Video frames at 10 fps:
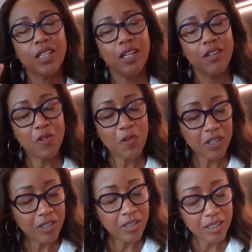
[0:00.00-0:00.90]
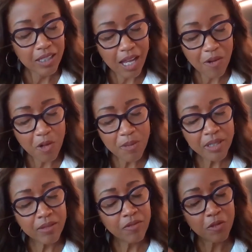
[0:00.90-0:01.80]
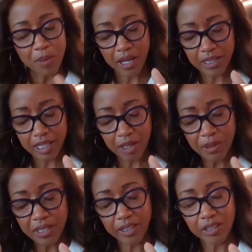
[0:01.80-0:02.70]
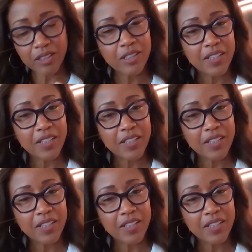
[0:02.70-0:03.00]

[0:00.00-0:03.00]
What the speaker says: I know for a lot of women, for Beyonce in particular,